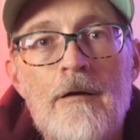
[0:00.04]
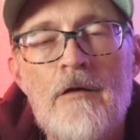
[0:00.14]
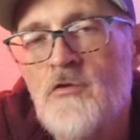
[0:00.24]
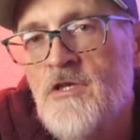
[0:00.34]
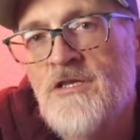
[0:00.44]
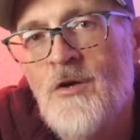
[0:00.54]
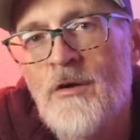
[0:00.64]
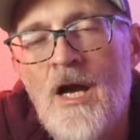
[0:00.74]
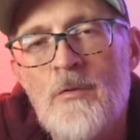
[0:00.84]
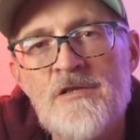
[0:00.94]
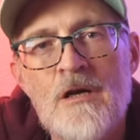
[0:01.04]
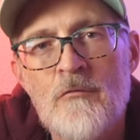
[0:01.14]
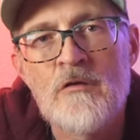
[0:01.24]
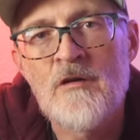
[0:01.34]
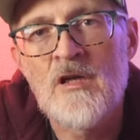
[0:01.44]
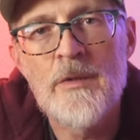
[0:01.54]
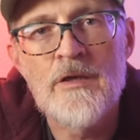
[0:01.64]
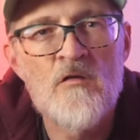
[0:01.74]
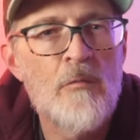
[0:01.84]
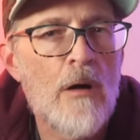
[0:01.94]
If you're just starting out with software
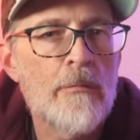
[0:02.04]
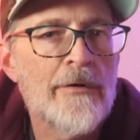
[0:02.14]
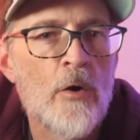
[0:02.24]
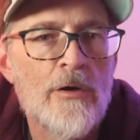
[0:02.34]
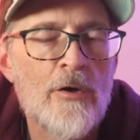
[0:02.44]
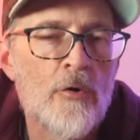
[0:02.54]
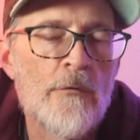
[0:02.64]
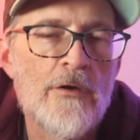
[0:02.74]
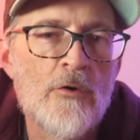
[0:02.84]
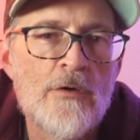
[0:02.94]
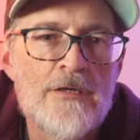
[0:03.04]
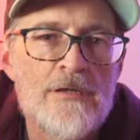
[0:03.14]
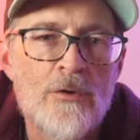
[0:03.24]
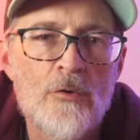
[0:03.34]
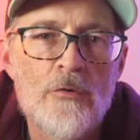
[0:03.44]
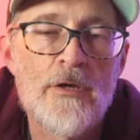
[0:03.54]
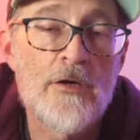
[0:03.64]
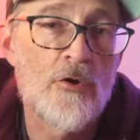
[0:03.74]
development, you've probably already heard that you need to learn and